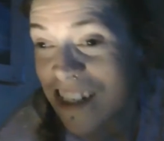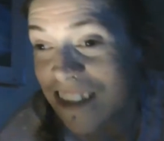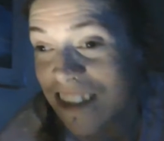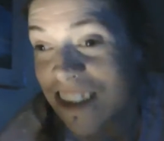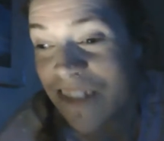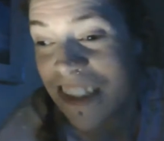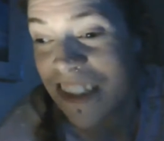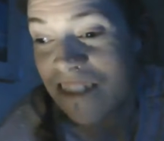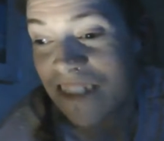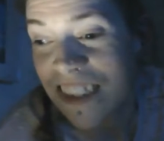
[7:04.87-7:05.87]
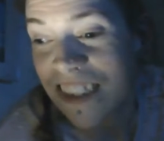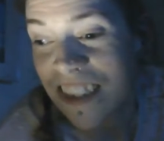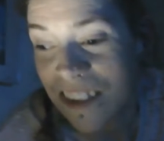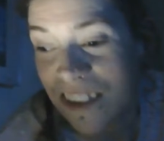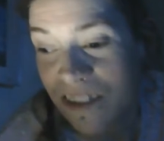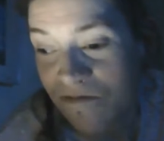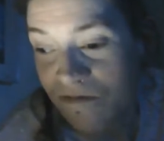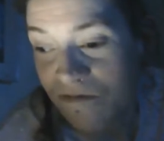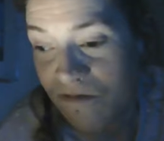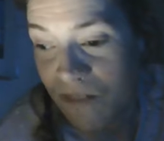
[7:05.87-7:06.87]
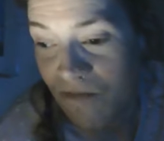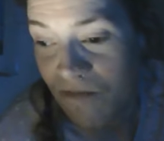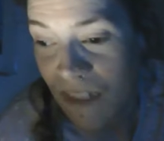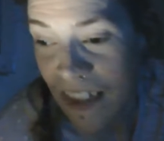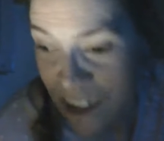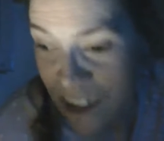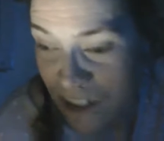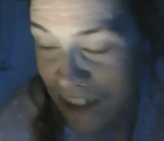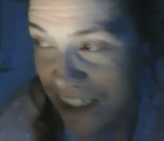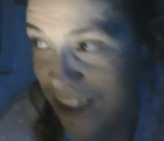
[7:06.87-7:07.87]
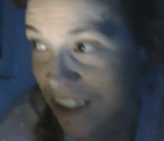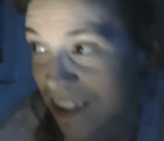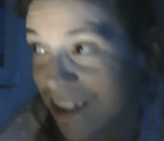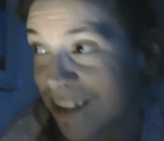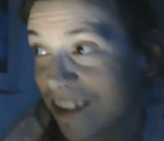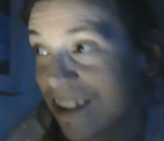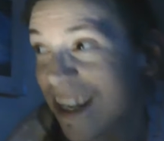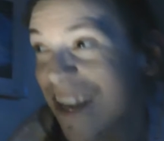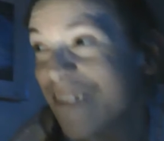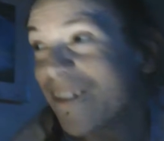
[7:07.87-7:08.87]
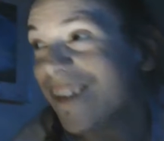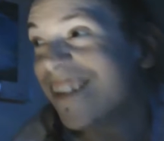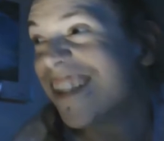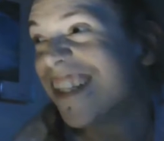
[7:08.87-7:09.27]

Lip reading: Somebody switched the switch to evil."